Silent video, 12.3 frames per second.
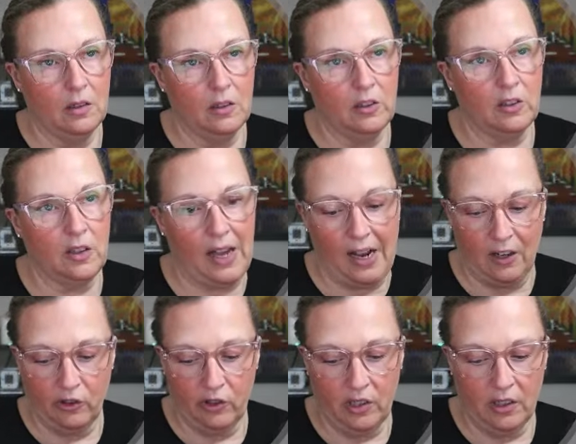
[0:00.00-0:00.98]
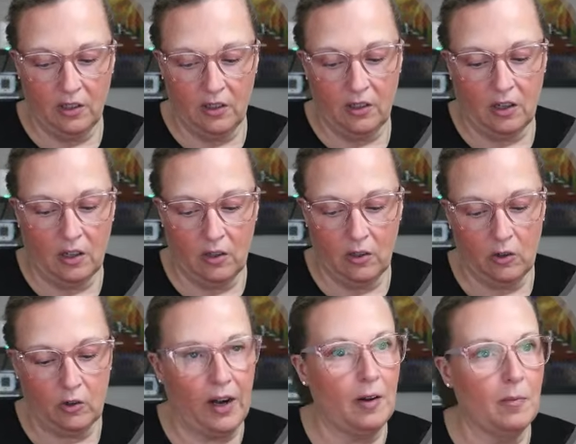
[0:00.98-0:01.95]

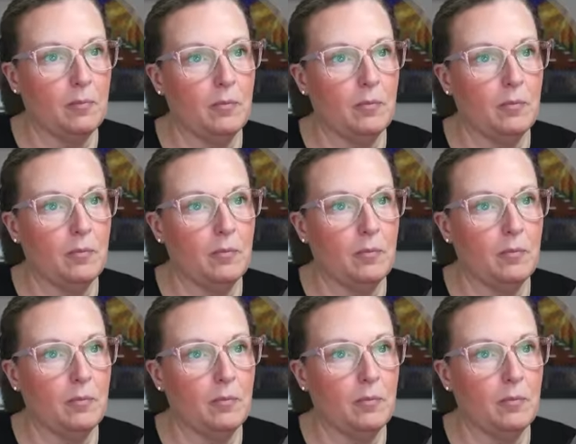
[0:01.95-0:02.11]
/Instagram.